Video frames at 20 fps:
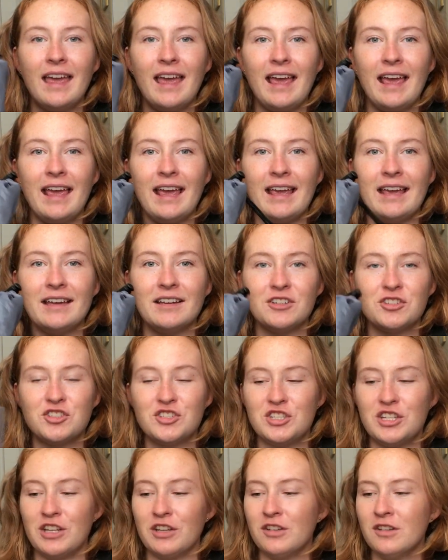a
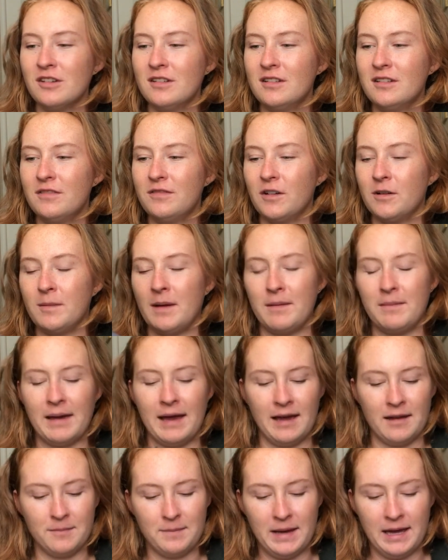shield for my
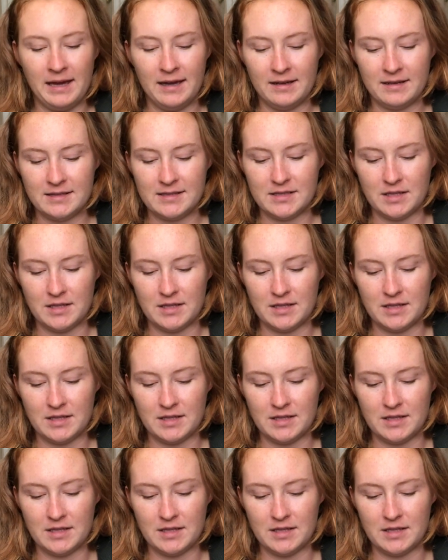backpack.